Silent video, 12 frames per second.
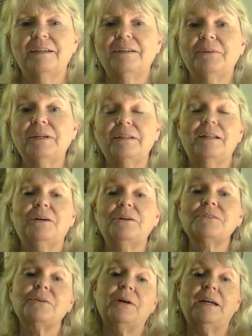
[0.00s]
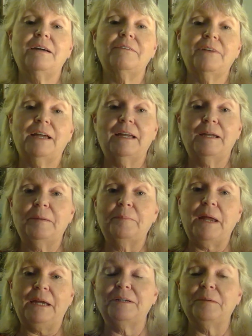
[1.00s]
well, I also have a
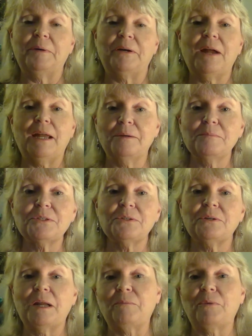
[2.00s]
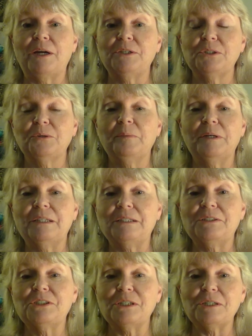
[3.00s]
panda bear hamster named Rachel, but
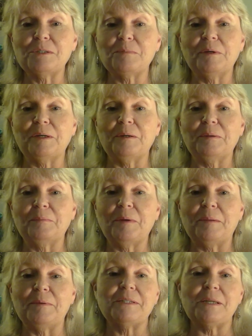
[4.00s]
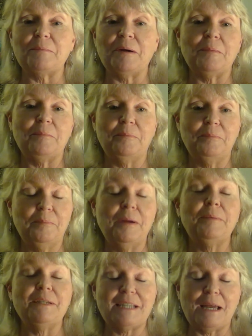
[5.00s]
she's being
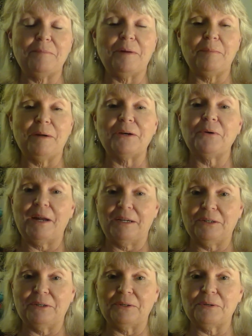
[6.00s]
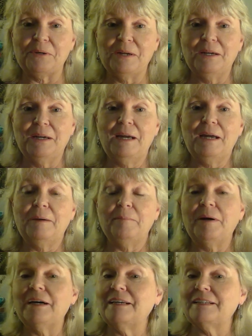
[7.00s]
babysat by my granddaughter.
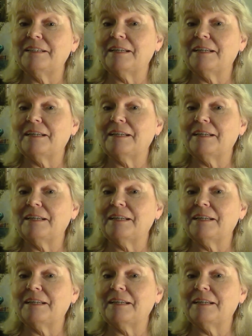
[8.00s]
But